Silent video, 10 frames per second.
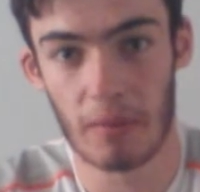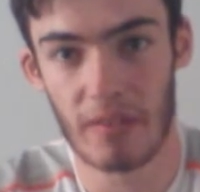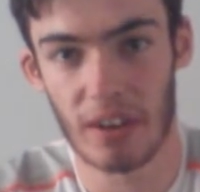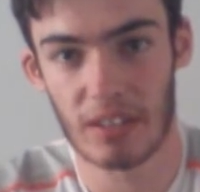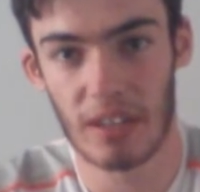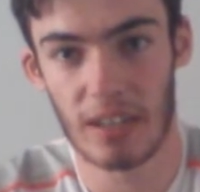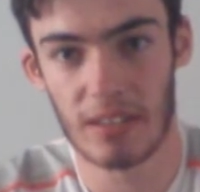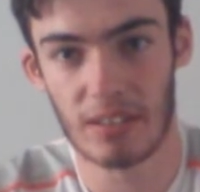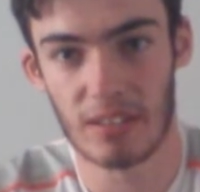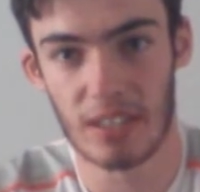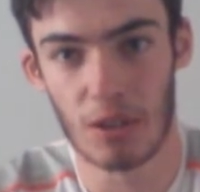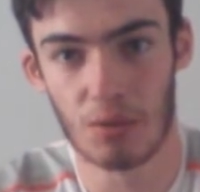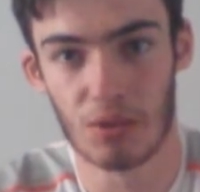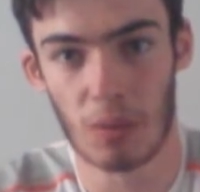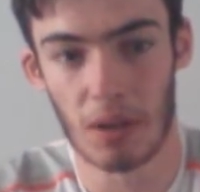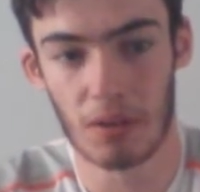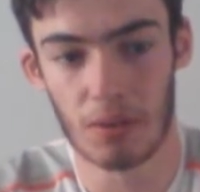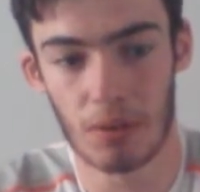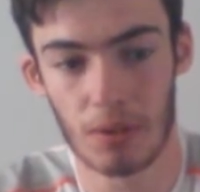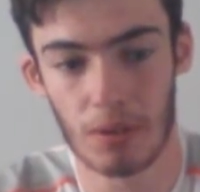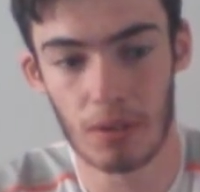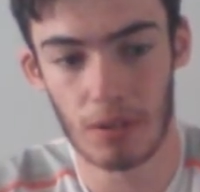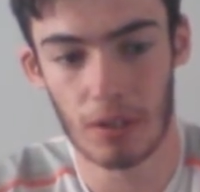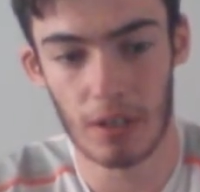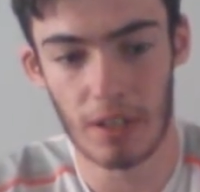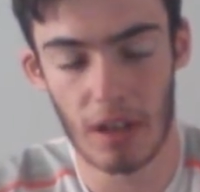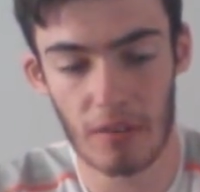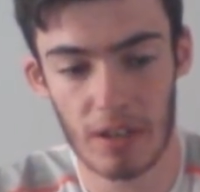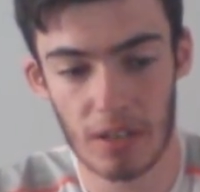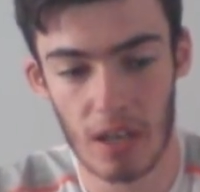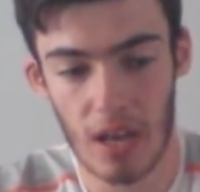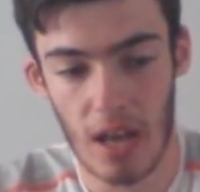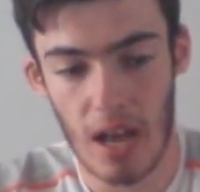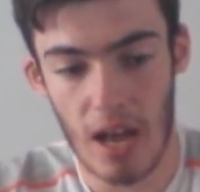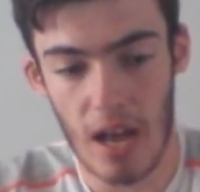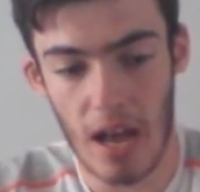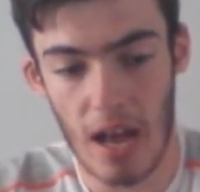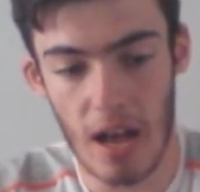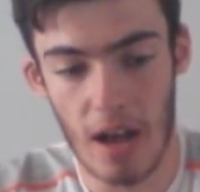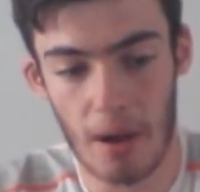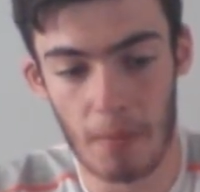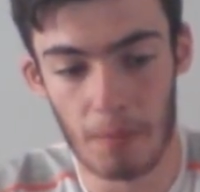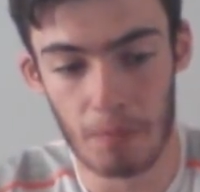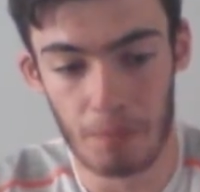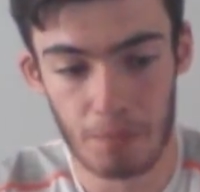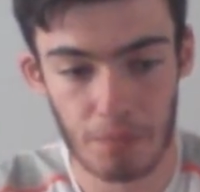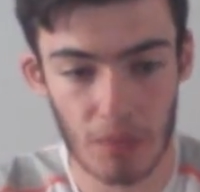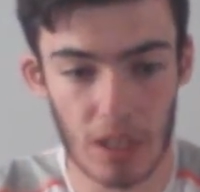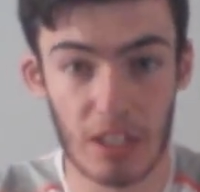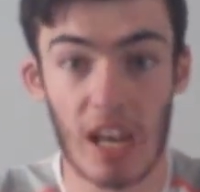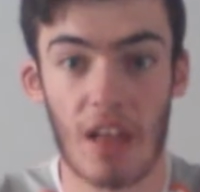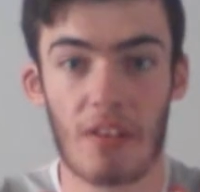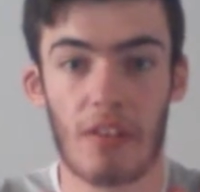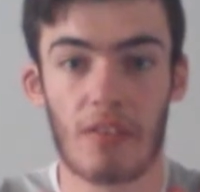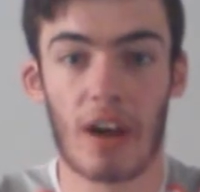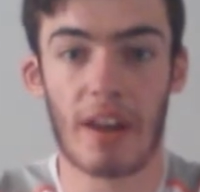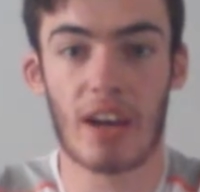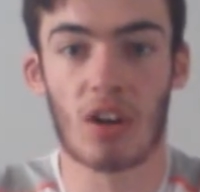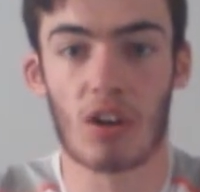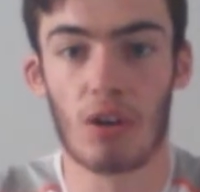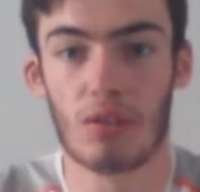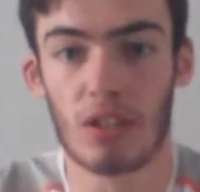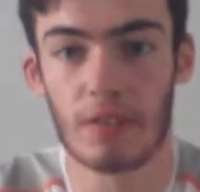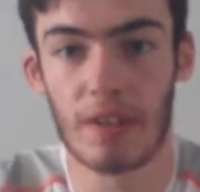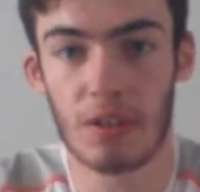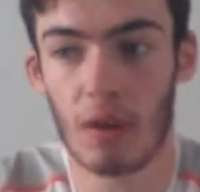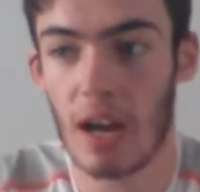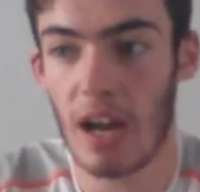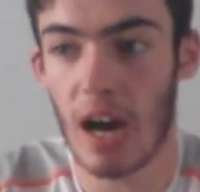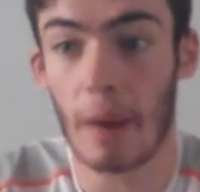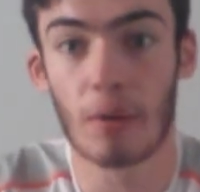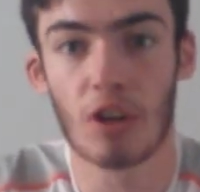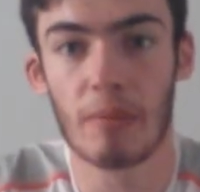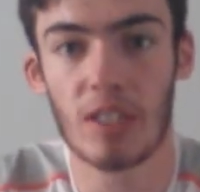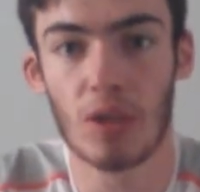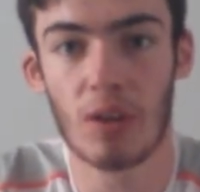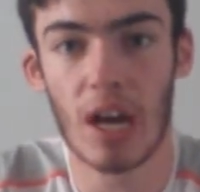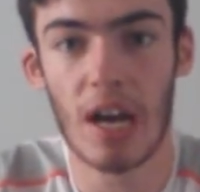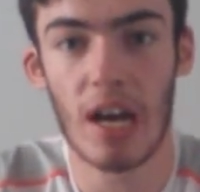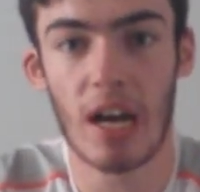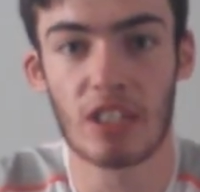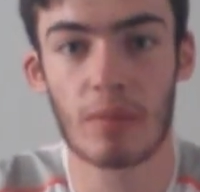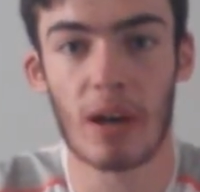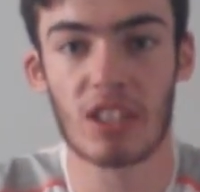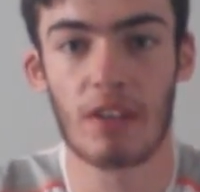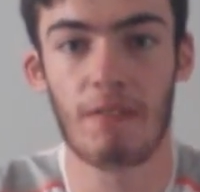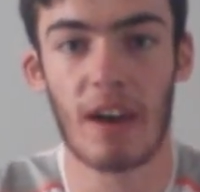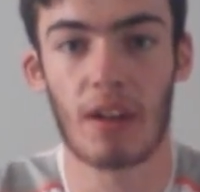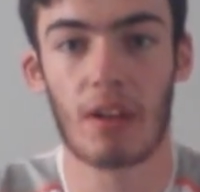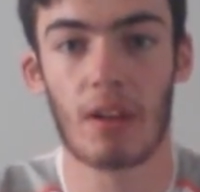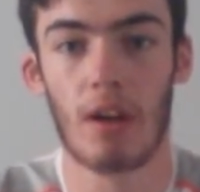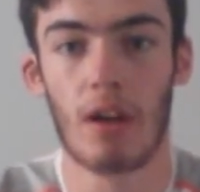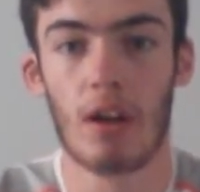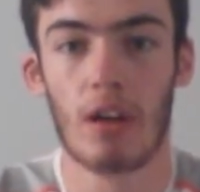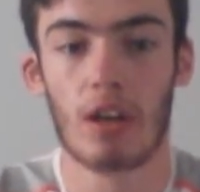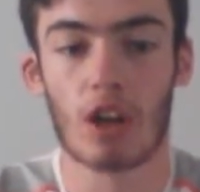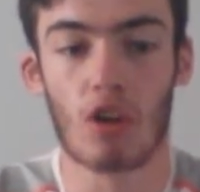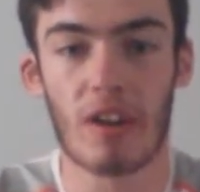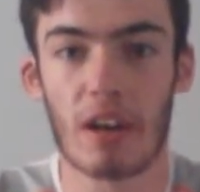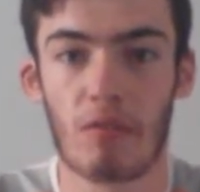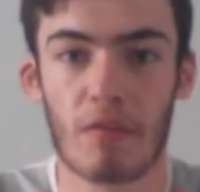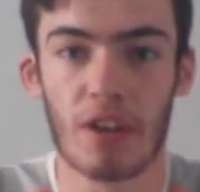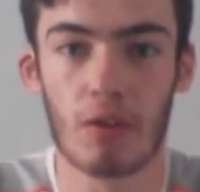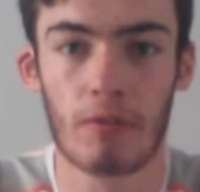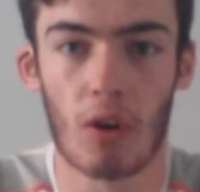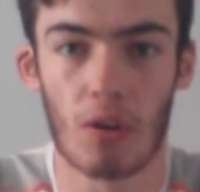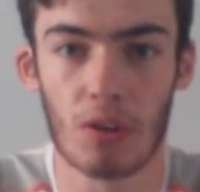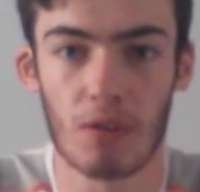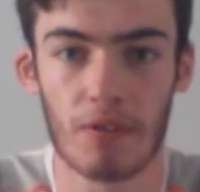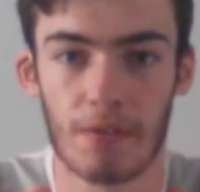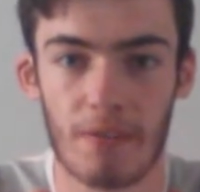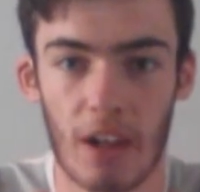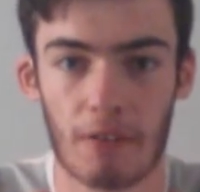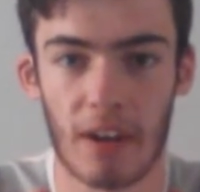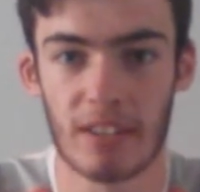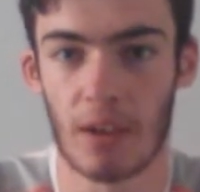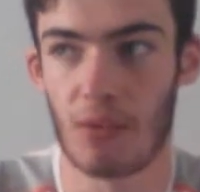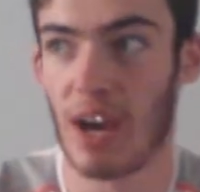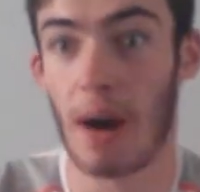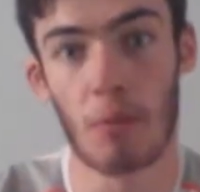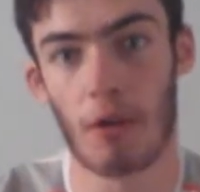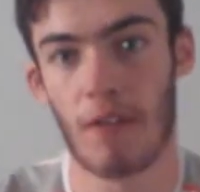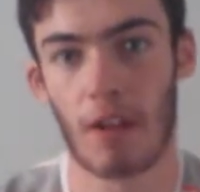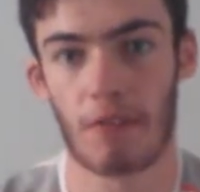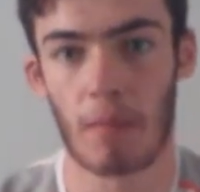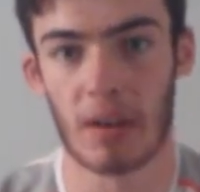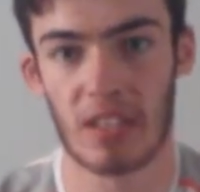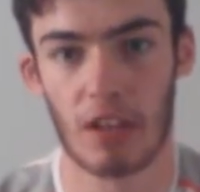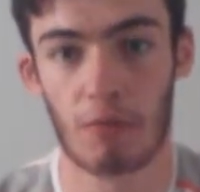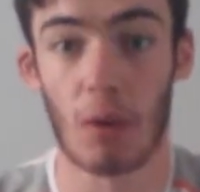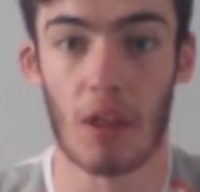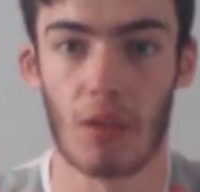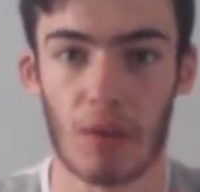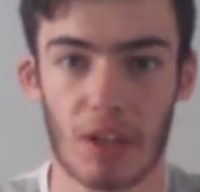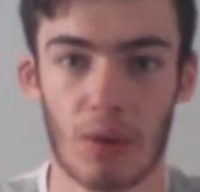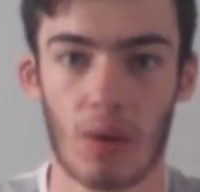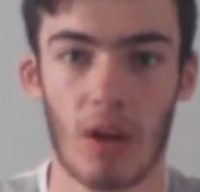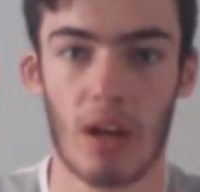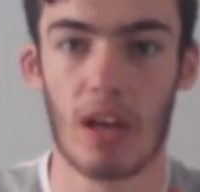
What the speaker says: I'll be really excited to see who does well and who in that race. And yeah, that concludes this video. I'm going to be doing a Sebastian Vettel career review for all you Vettel fans out there. I'm not a Vettel fan myself, but I thought, you know,